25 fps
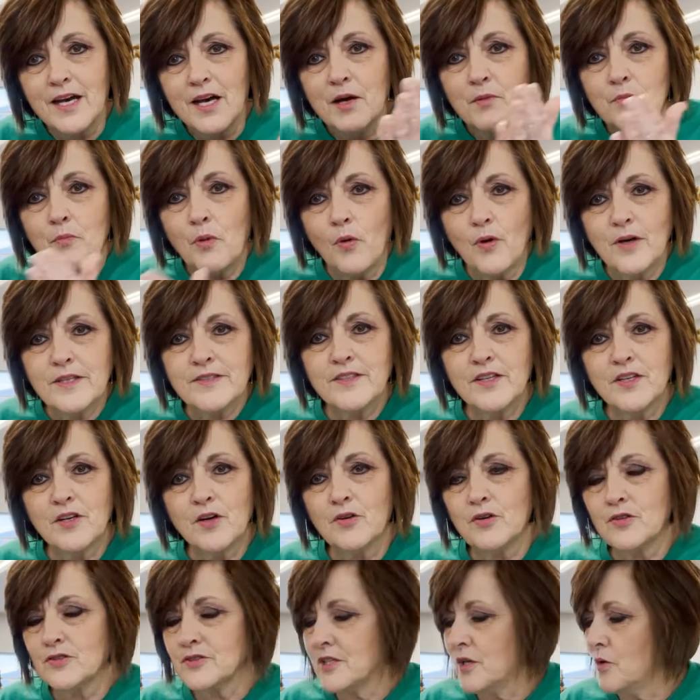Boys and
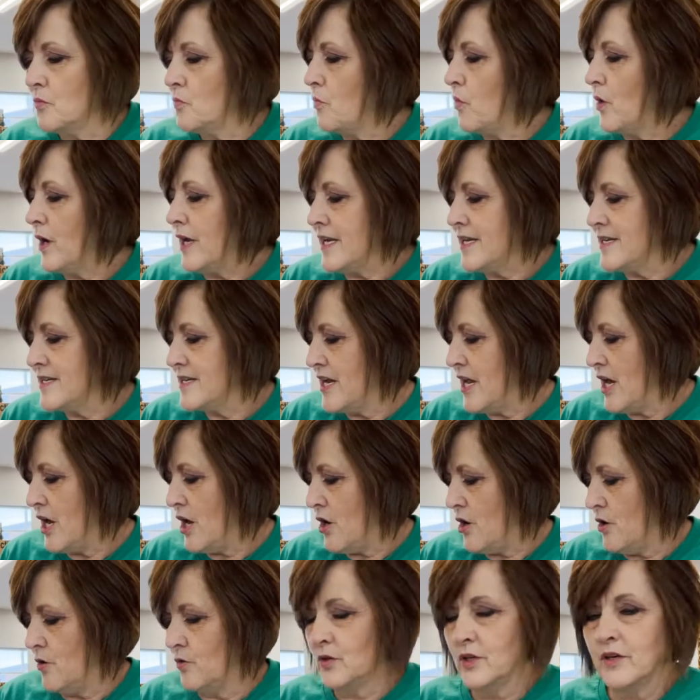girls, and we
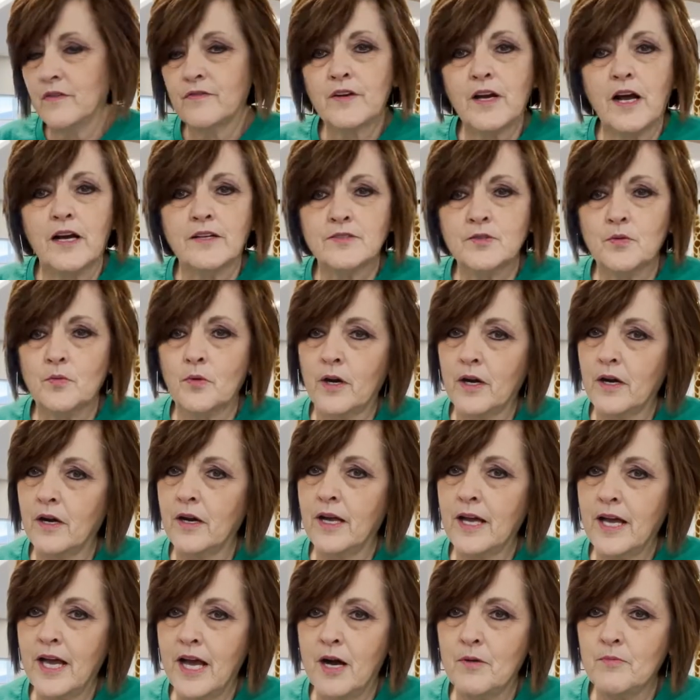know you've got to wear a
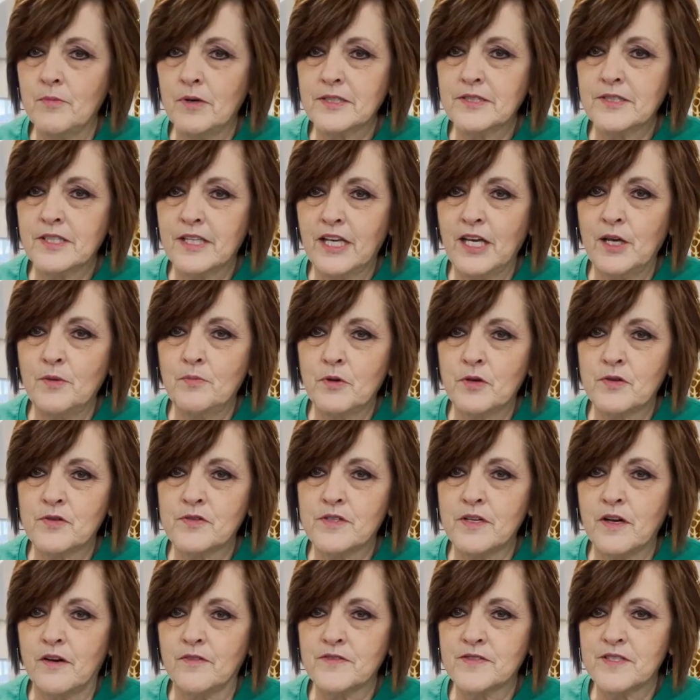helmet to keep
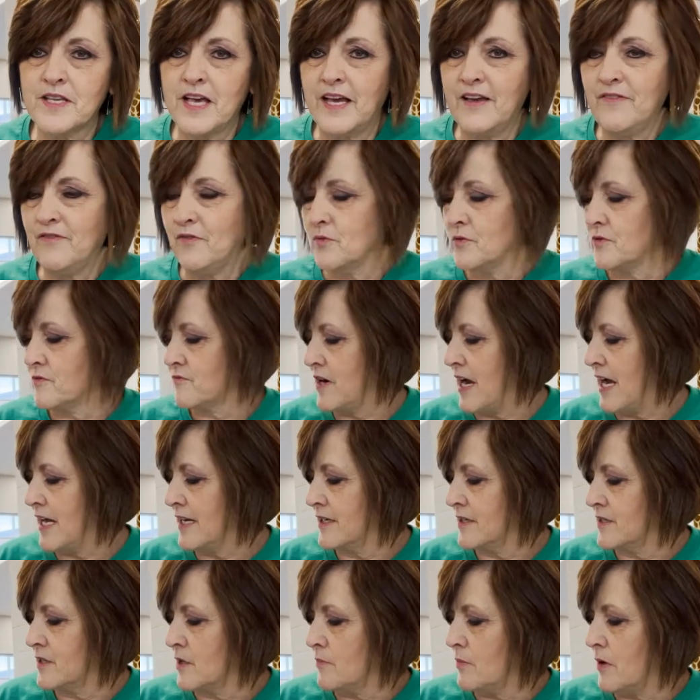yourself safe when
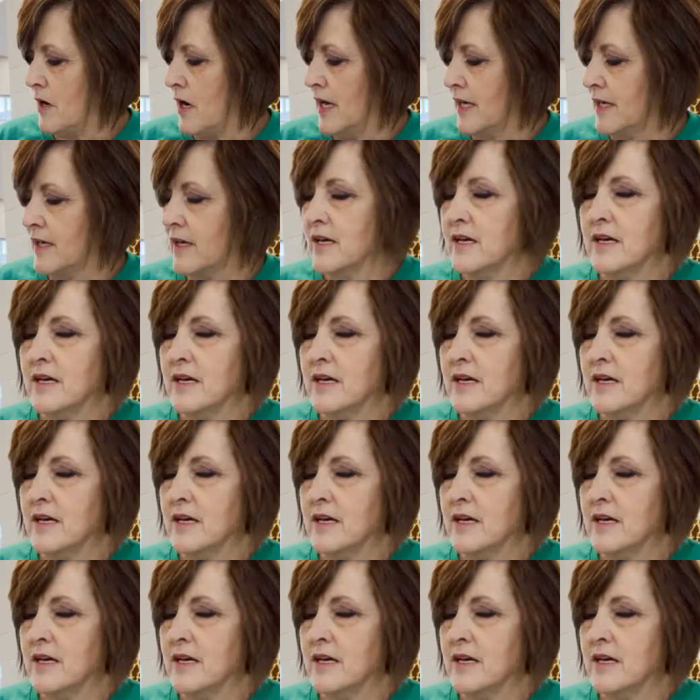riding a bike.